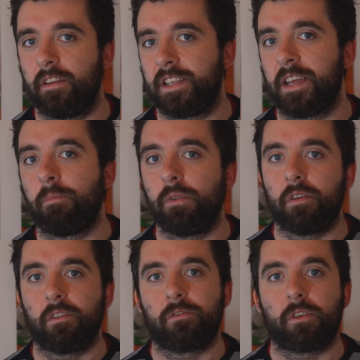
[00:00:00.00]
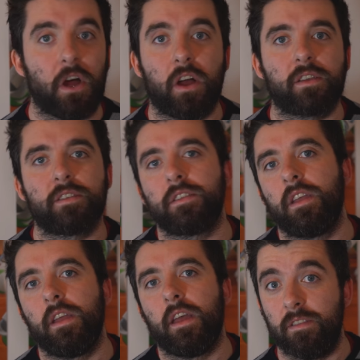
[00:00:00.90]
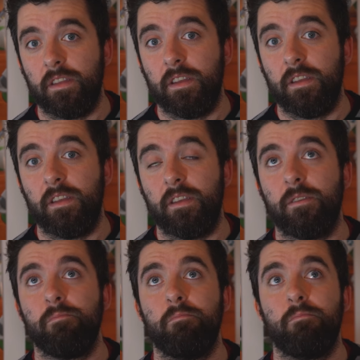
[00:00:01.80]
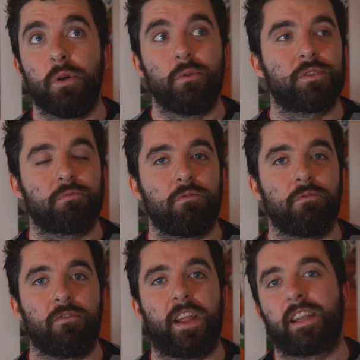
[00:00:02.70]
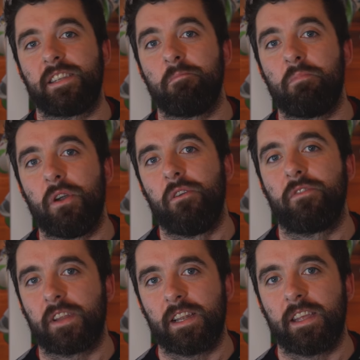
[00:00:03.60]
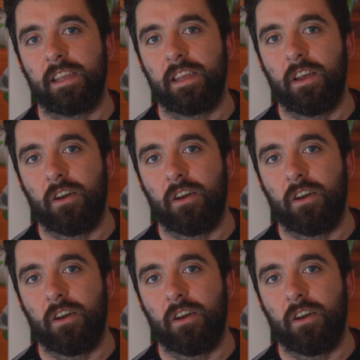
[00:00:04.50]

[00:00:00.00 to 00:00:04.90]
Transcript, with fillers: here example of ducks the boats were reflected perfectly